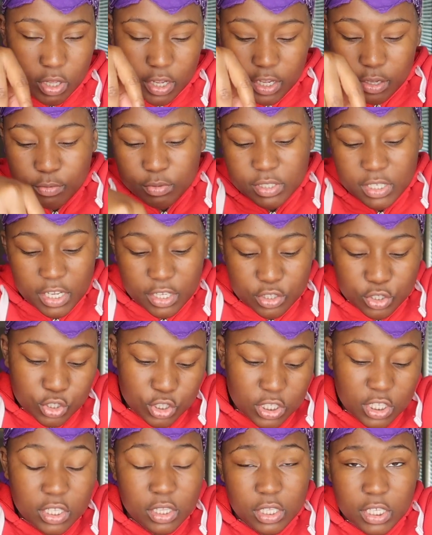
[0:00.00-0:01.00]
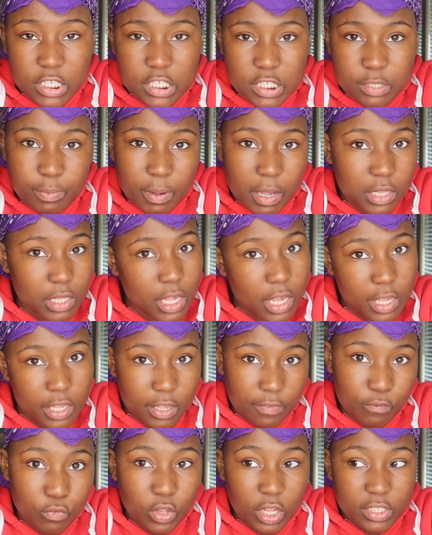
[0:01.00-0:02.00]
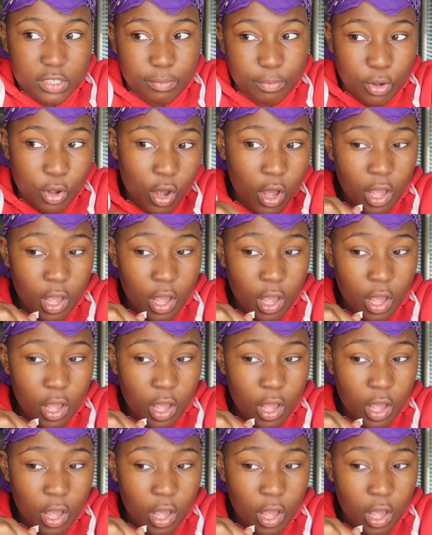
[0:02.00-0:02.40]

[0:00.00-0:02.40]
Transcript: Like, it was like the lit spot. Like, if you like the